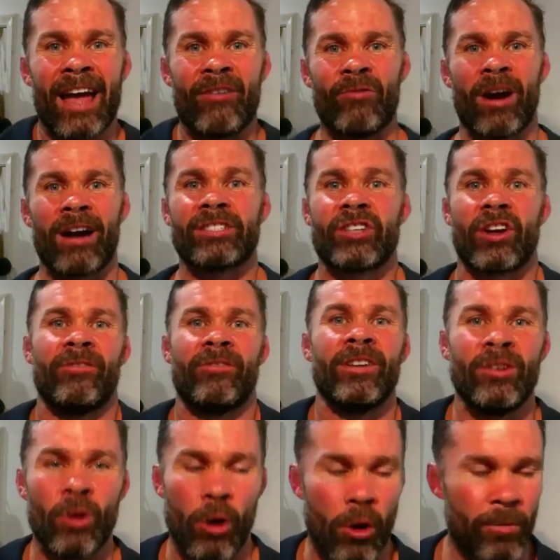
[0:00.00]
rush of
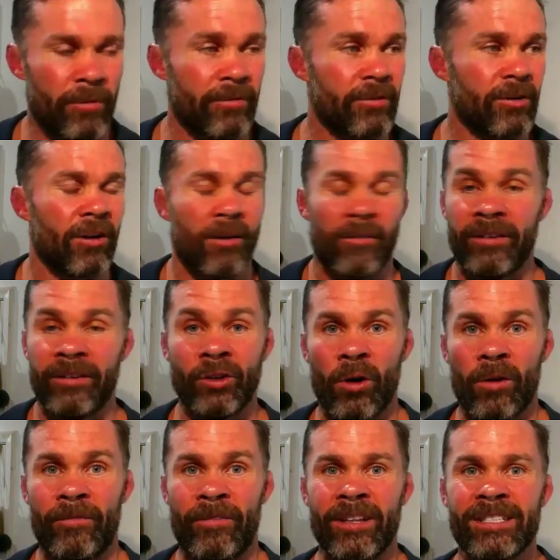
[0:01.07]

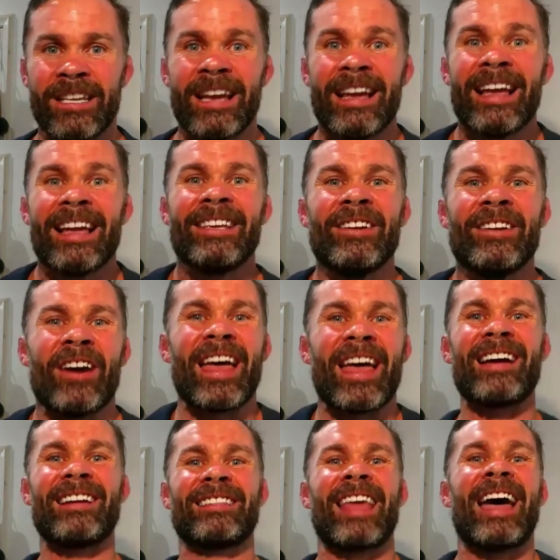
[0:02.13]
endorphins, you know,
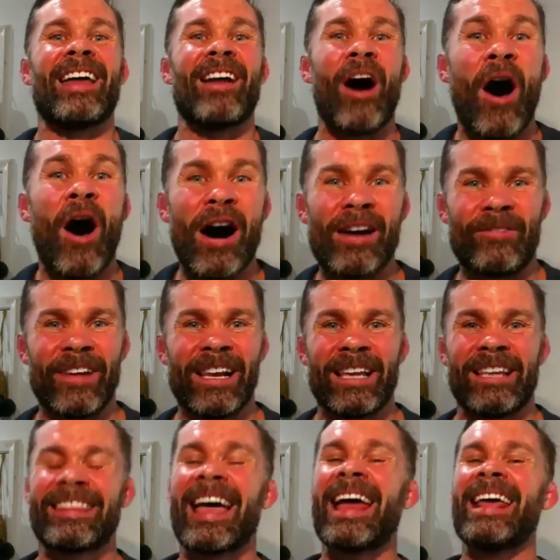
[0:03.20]
that high
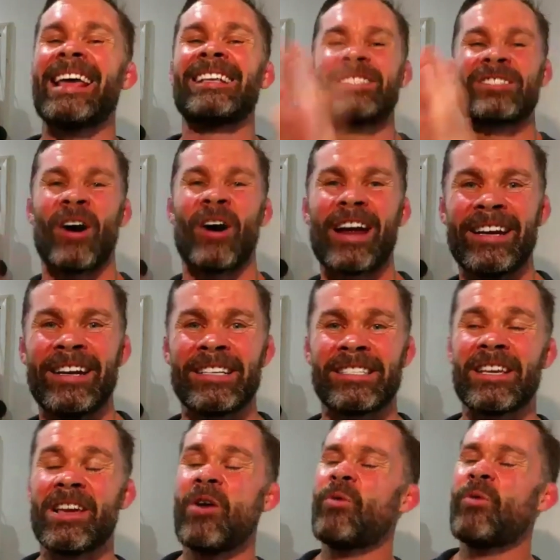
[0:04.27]
feeling, that excitedness,
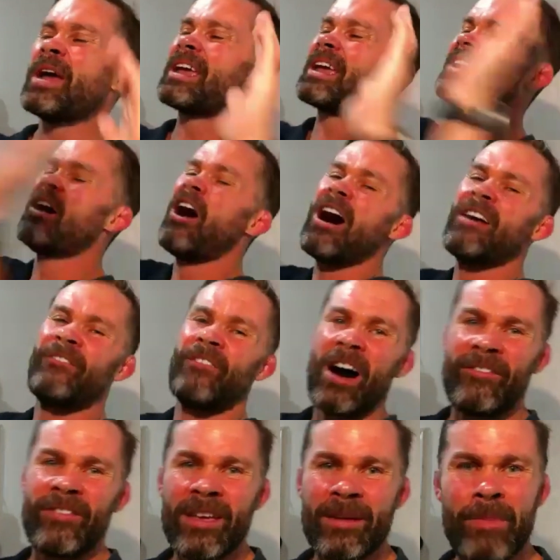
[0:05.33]
where you can high
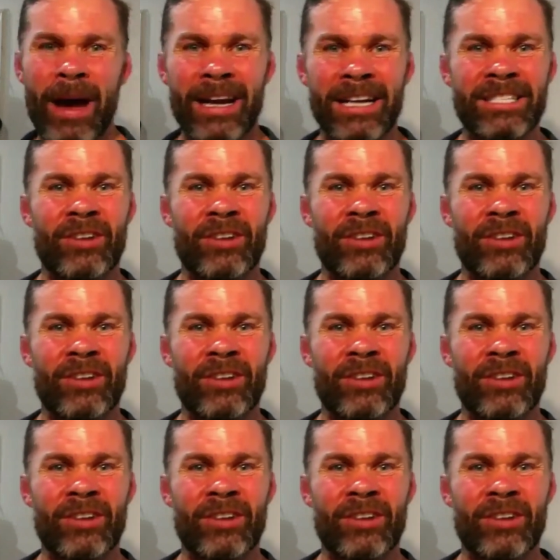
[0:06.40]
five your buddies